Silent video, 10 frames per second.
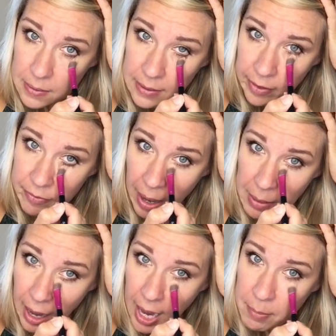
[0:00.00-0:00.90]
Now if
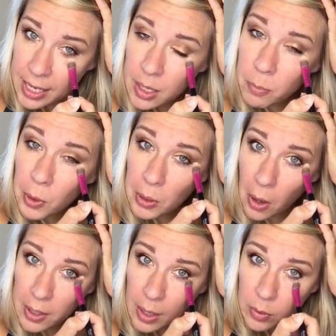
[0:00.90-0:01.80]
my eye makeup weren't
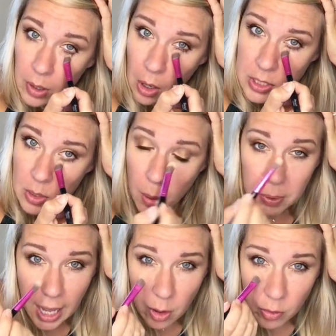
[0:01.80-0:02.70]
on, I would also
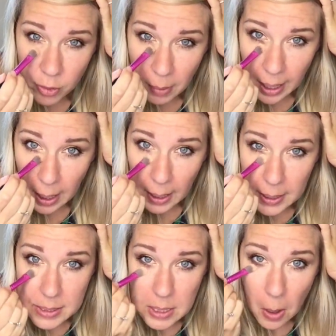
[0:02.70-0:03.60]
apply over my
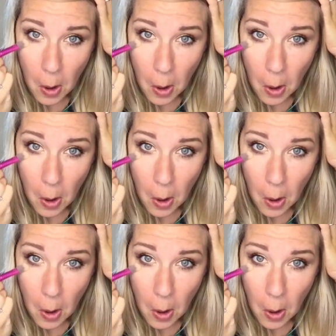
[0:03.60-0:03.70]
eyes.